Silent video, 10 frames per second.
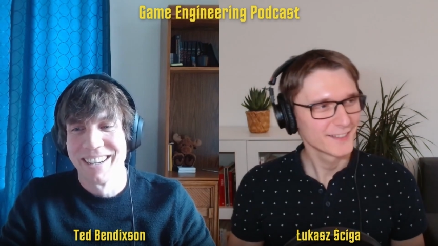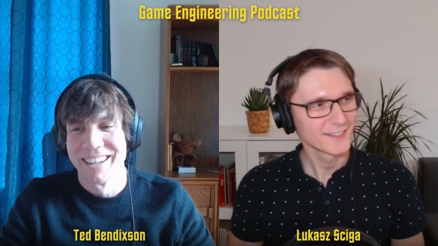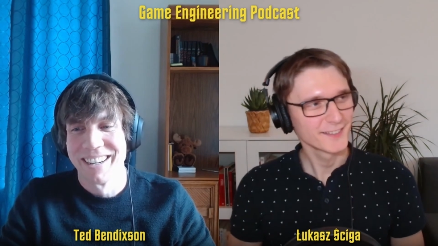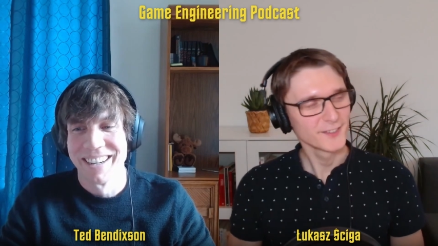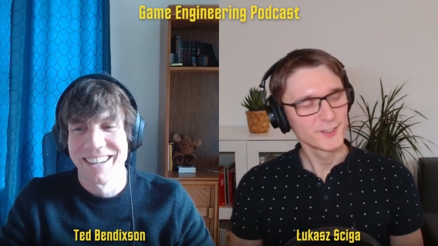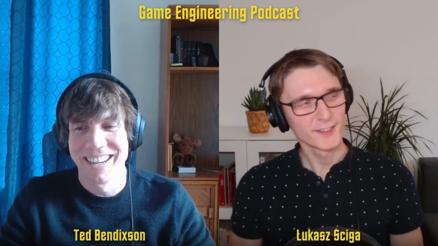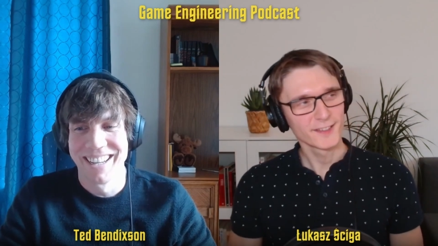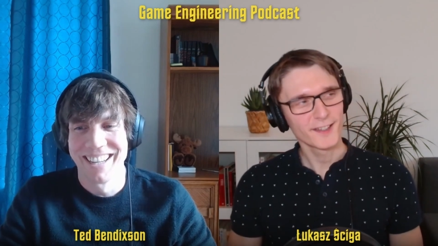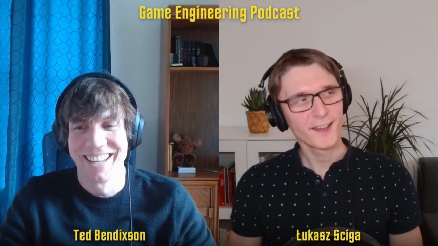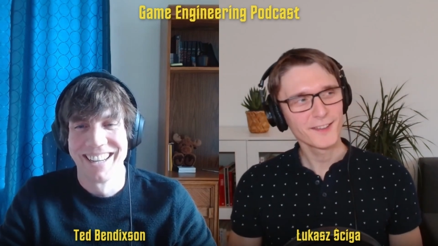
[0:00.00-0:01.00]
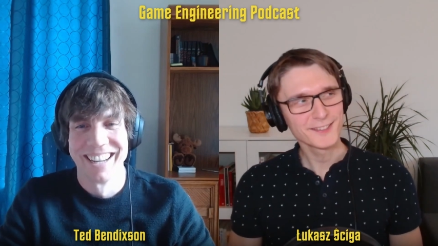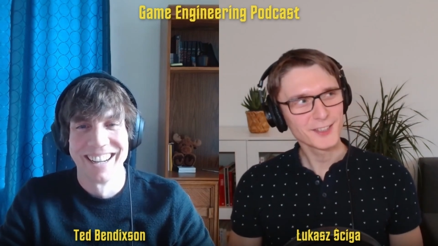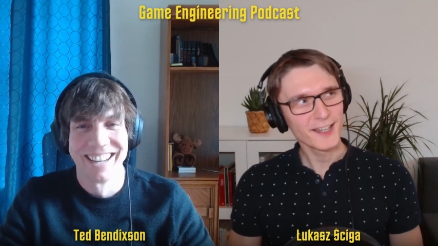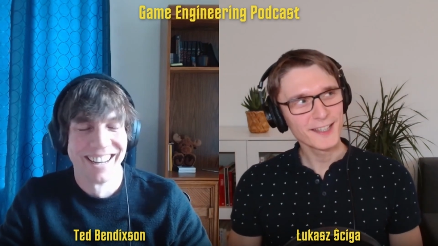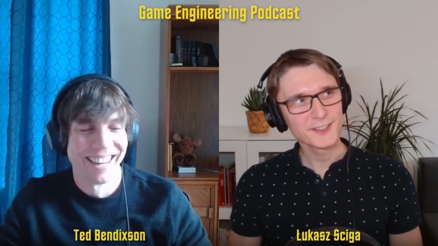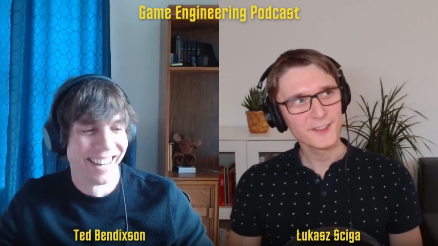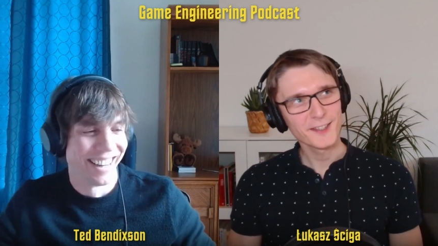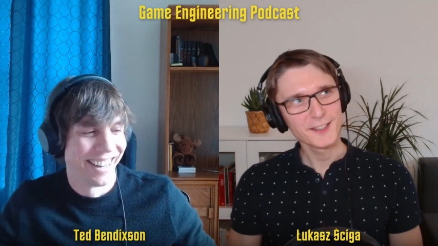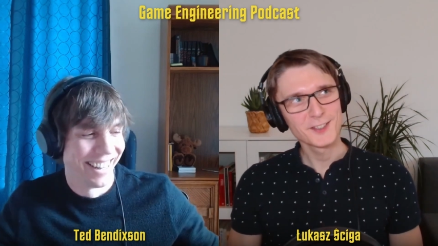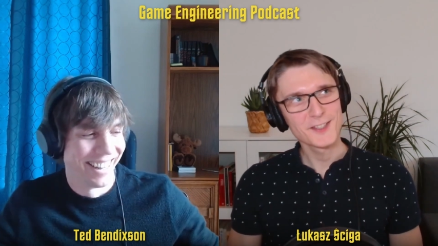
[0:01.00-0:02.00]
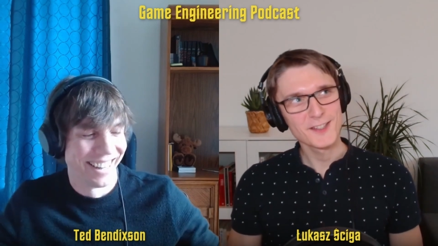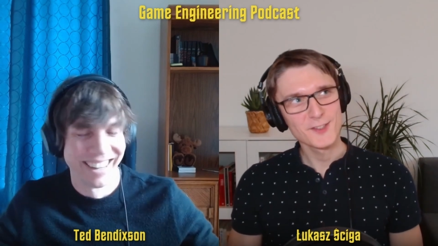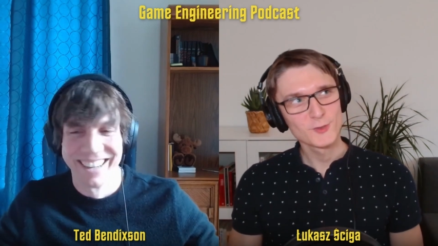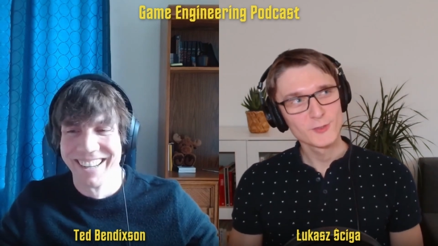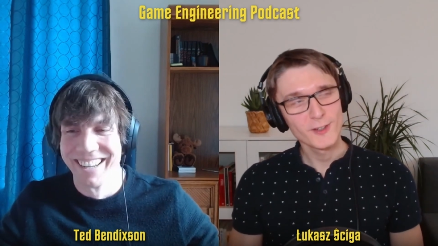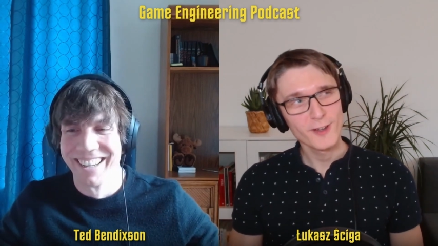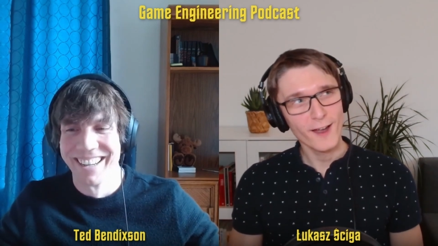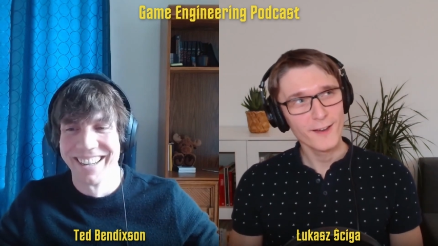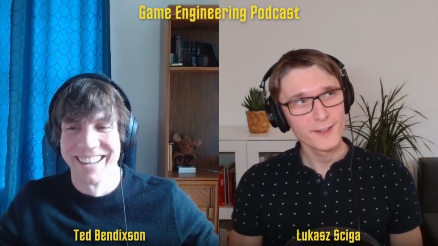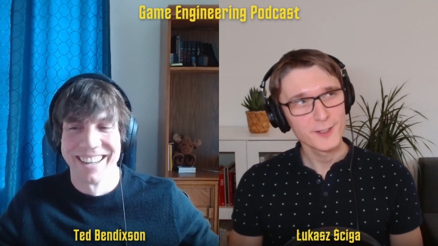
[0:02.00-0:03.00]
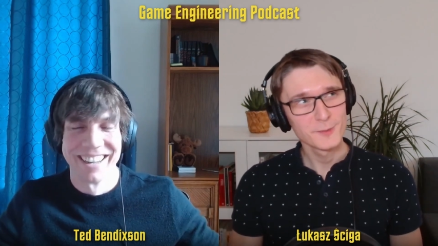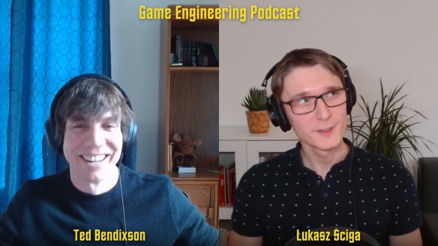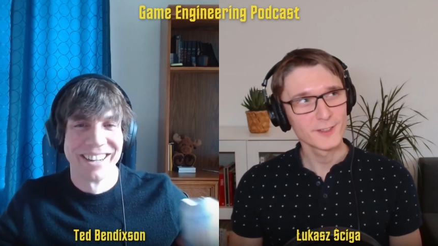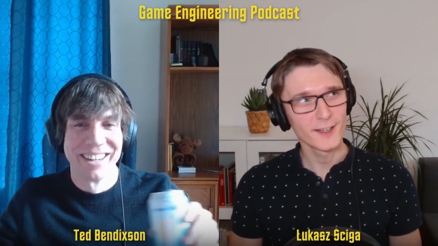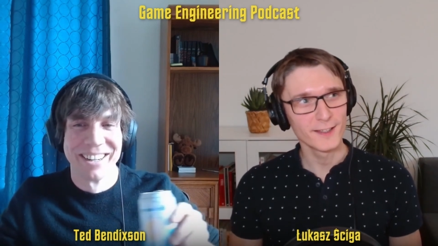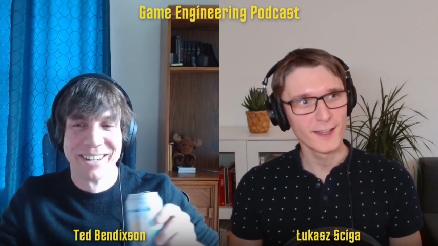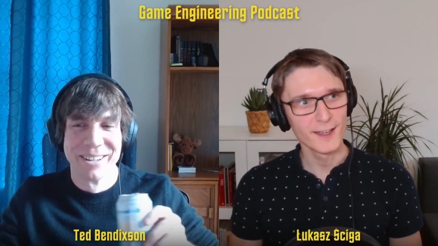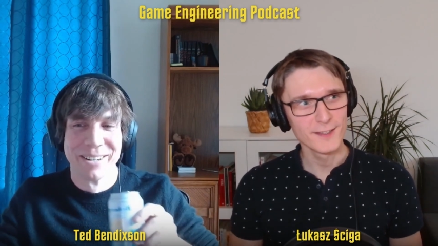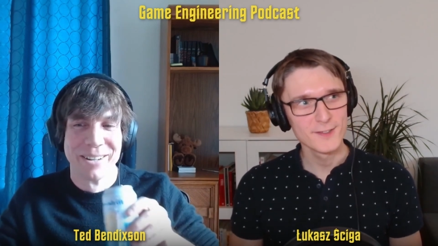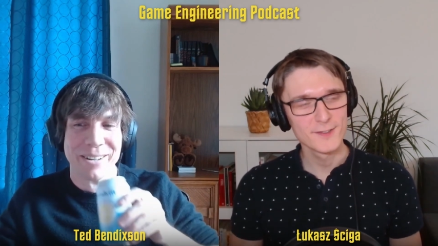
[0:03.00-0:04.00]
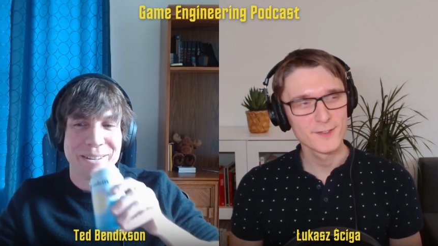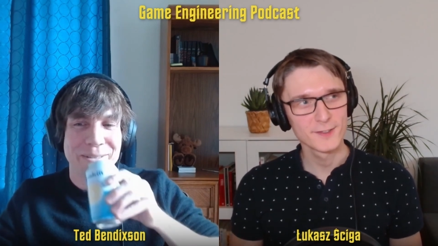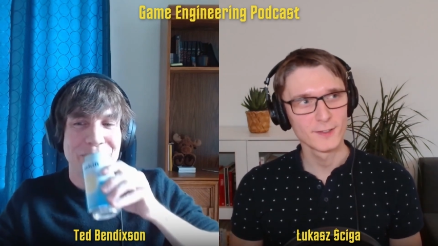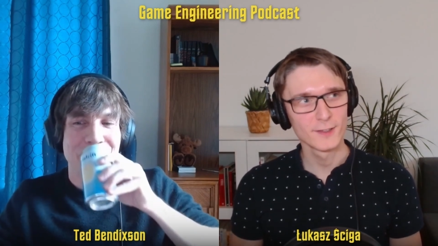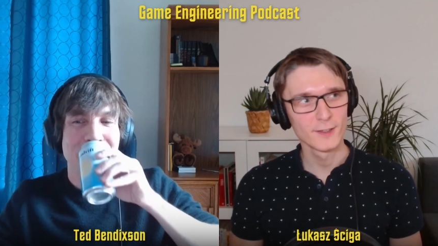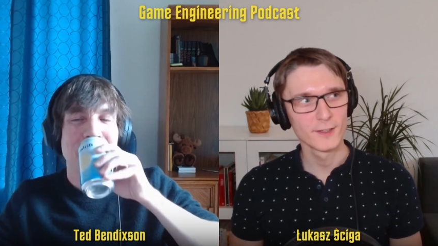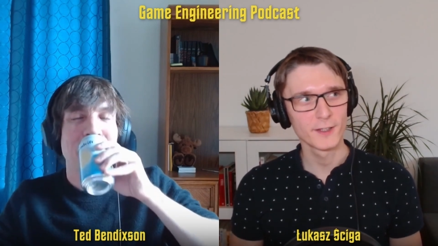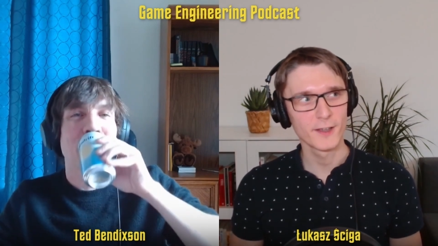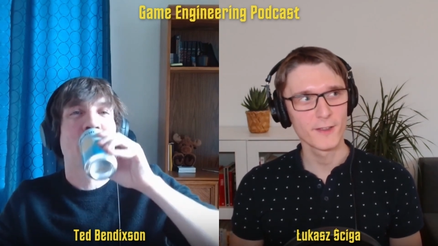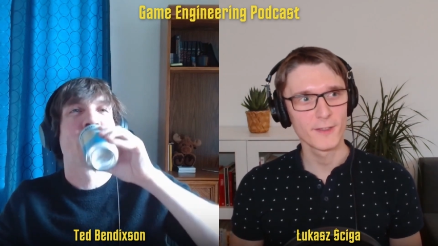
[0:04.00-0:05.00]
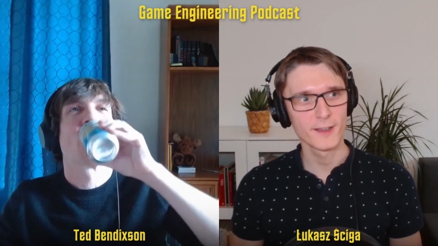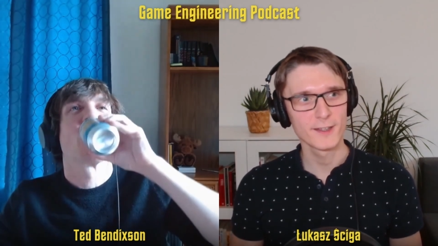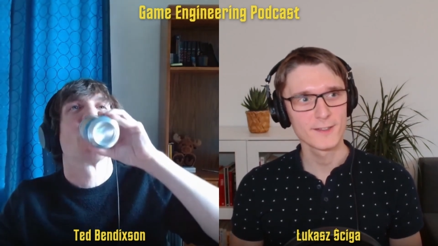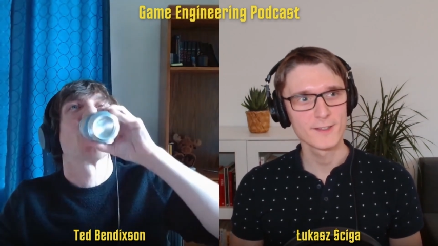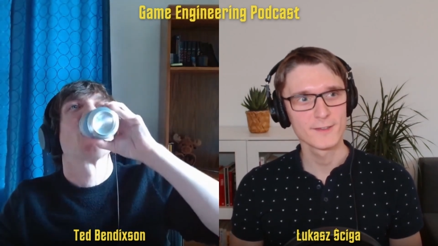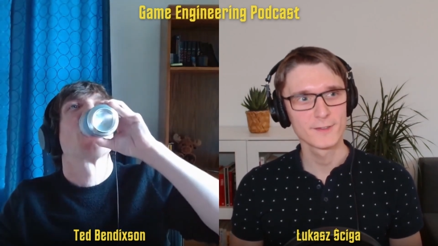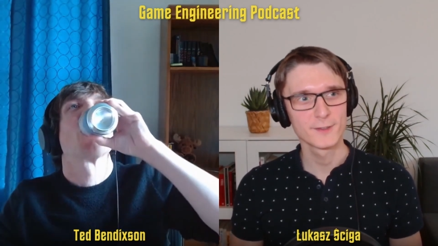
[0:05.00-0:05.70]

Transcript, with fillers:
Speaker 1: yeah, I, I don't, I don't think that's a strong argument against learning things